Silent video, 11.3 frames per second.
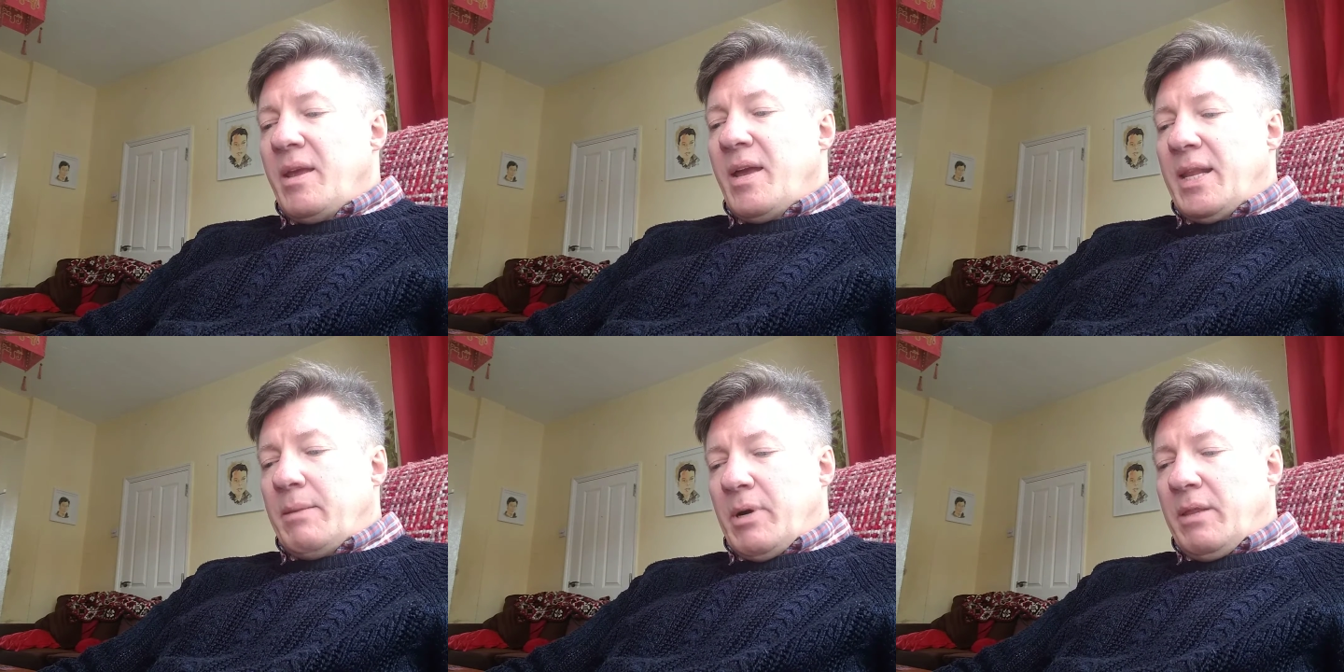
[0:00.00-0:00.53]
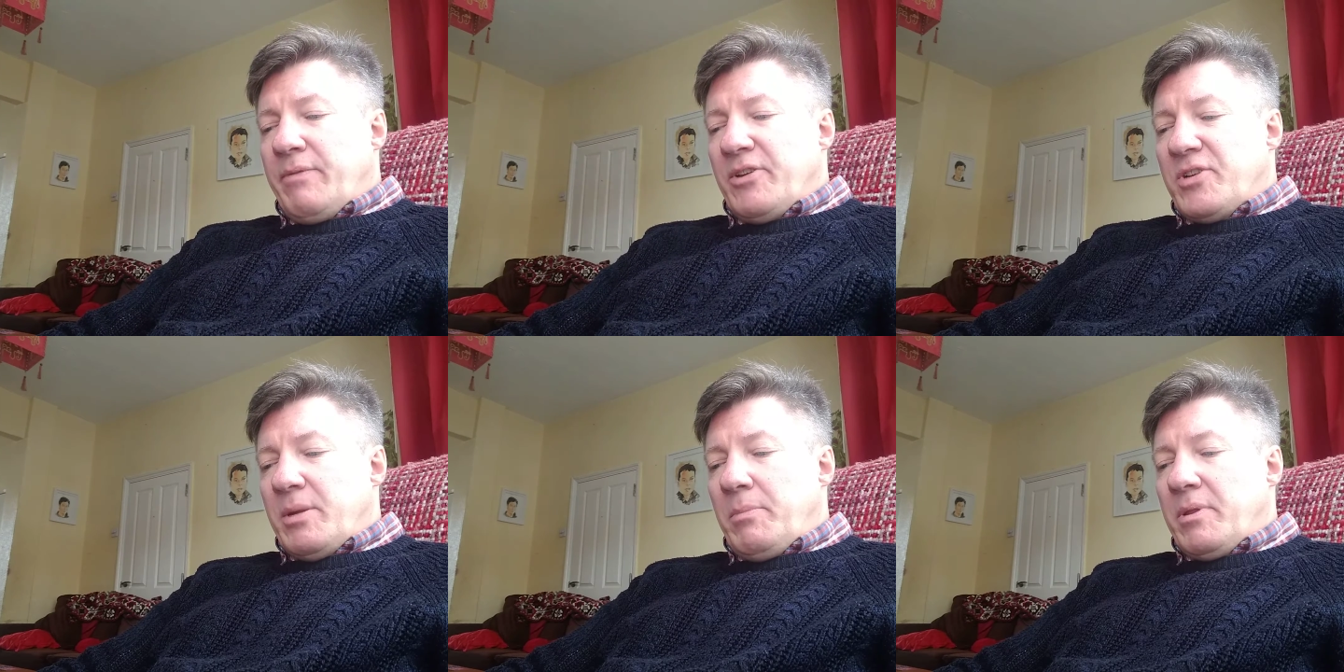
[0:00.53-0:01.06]
and among the
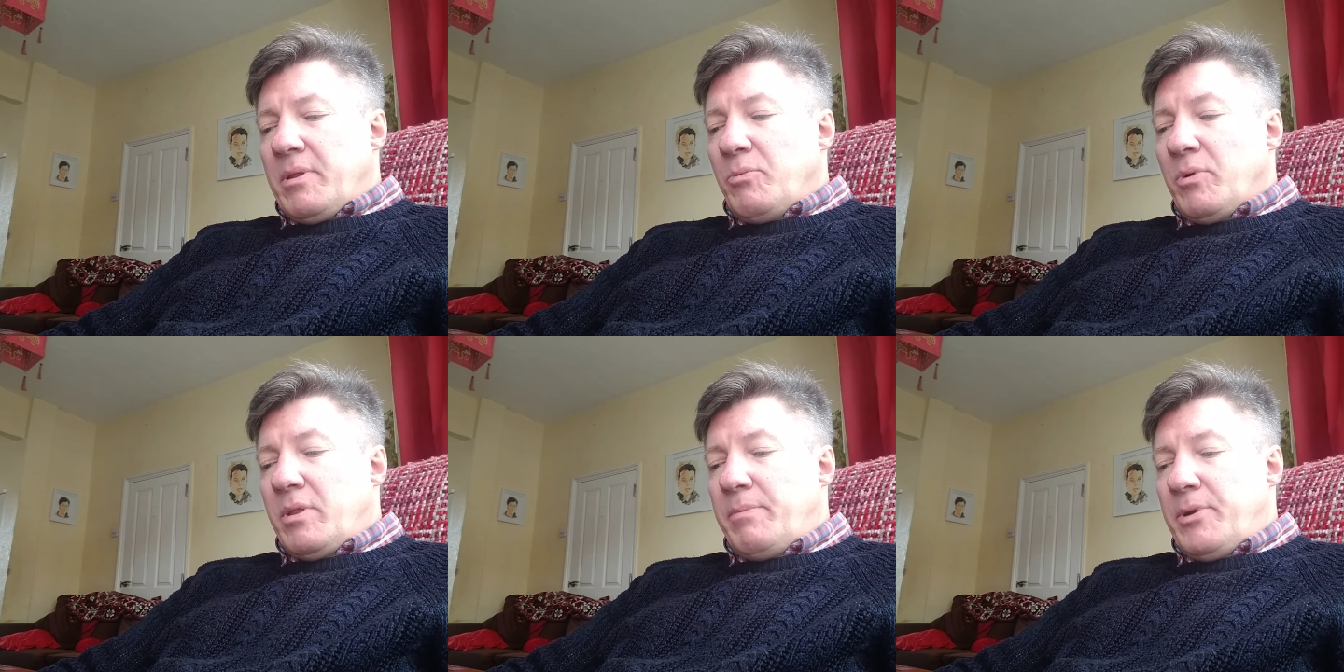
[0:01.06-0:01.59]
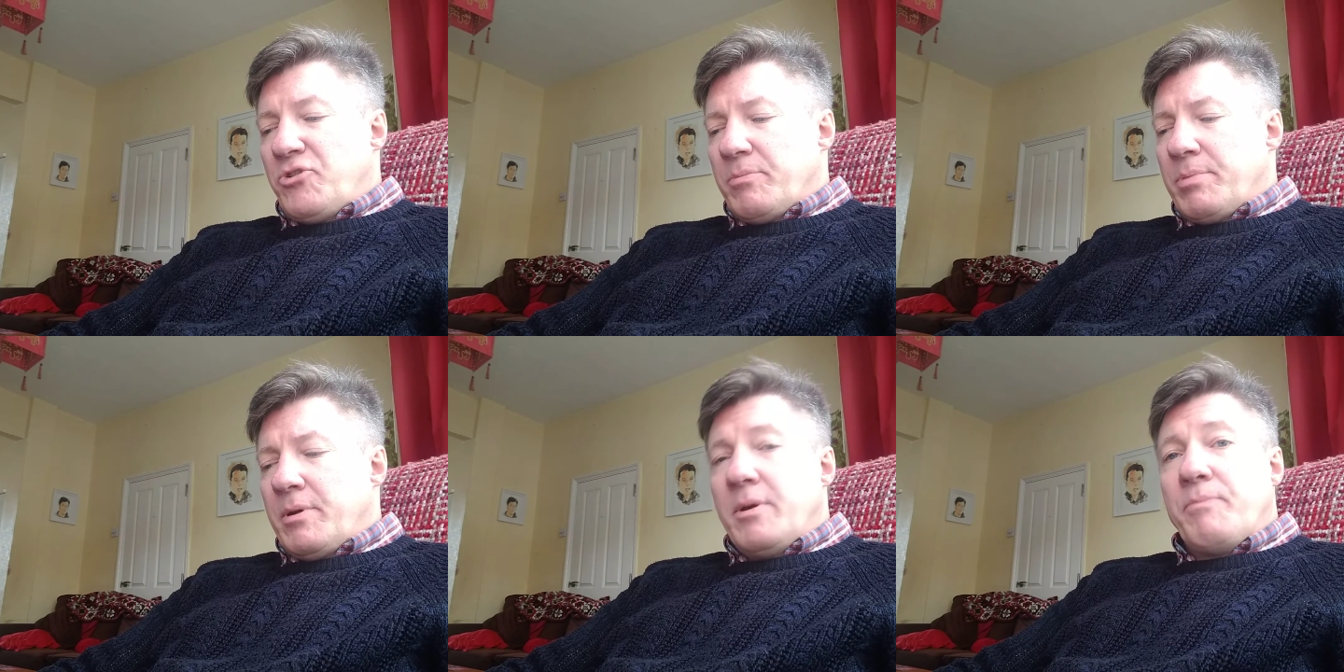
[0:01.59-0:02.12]
victims was the
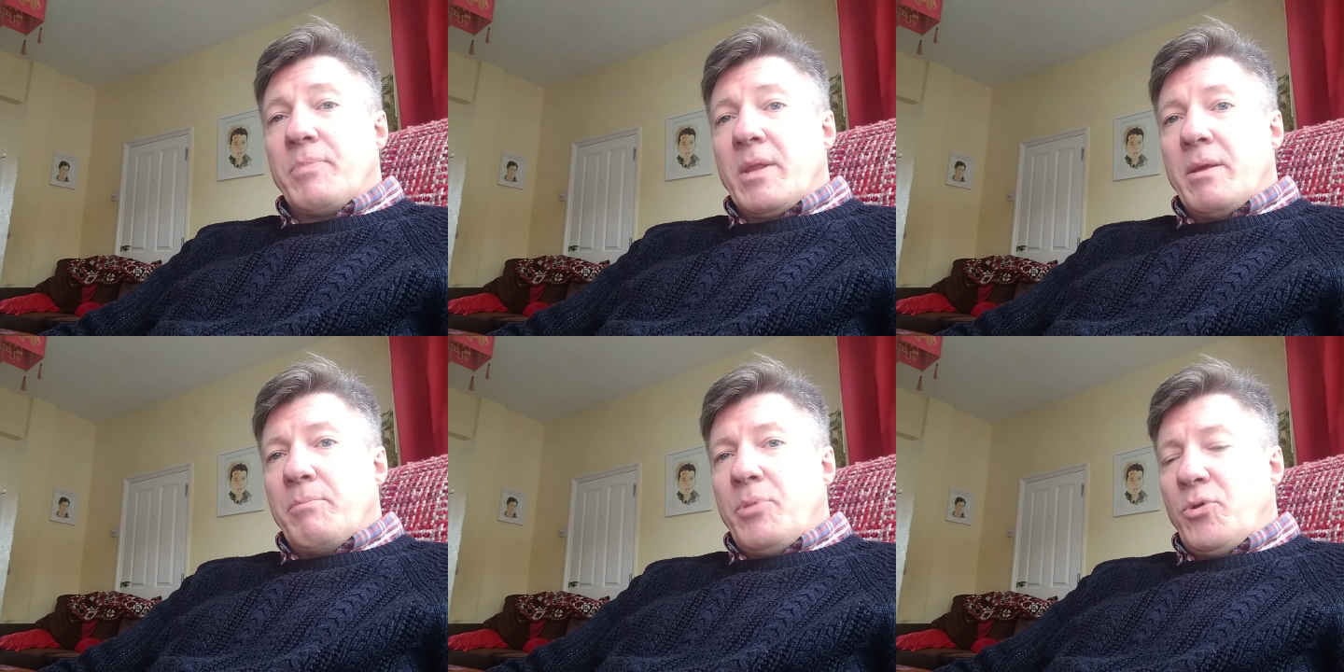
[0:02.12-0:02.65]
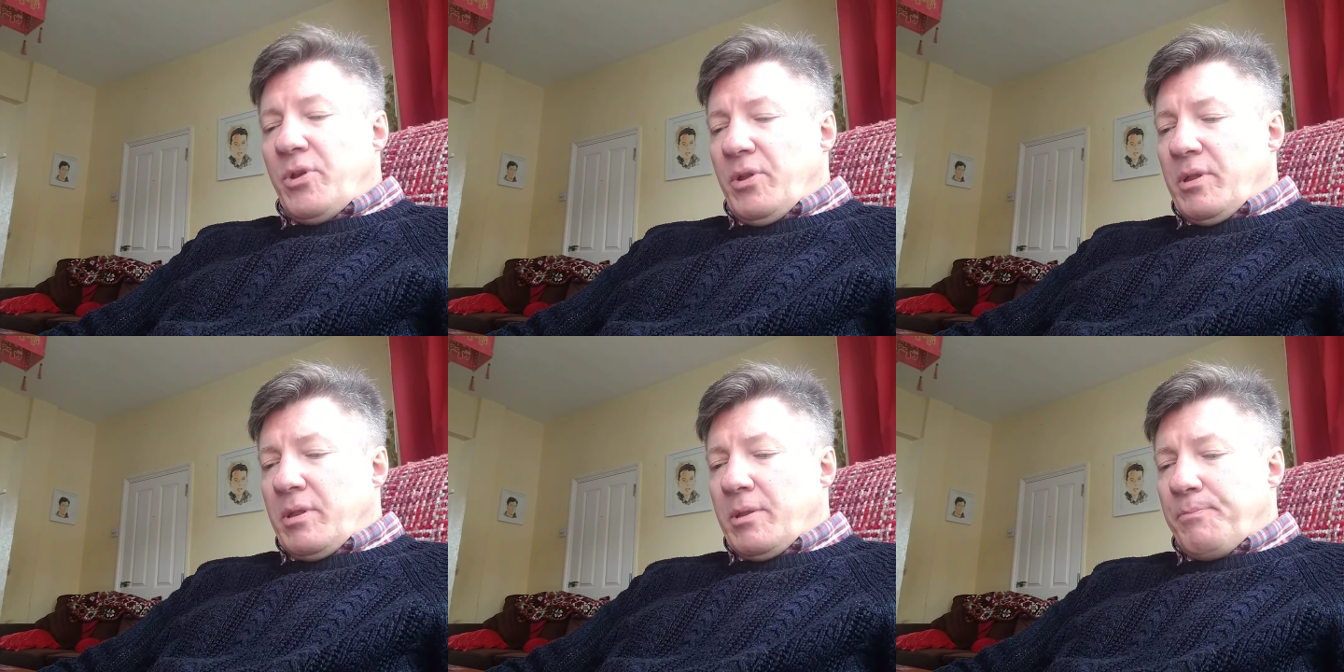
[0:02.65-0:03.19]
bishop,
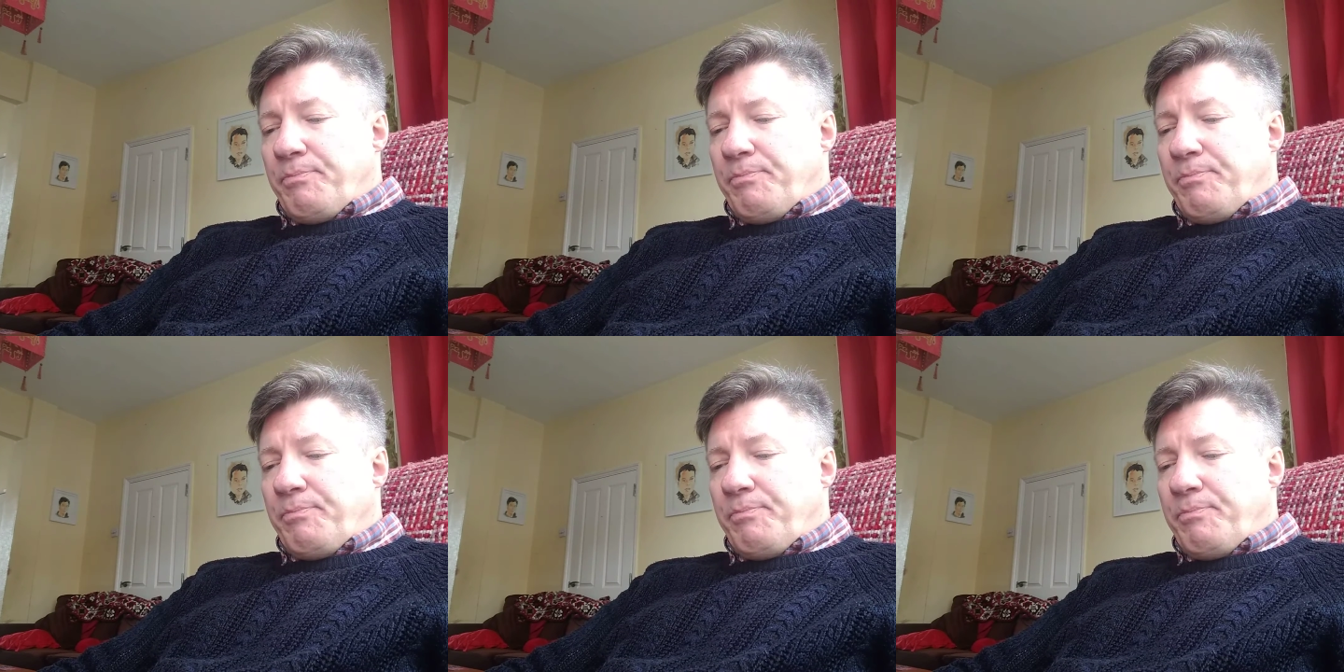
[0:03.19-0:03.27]
Pothinus.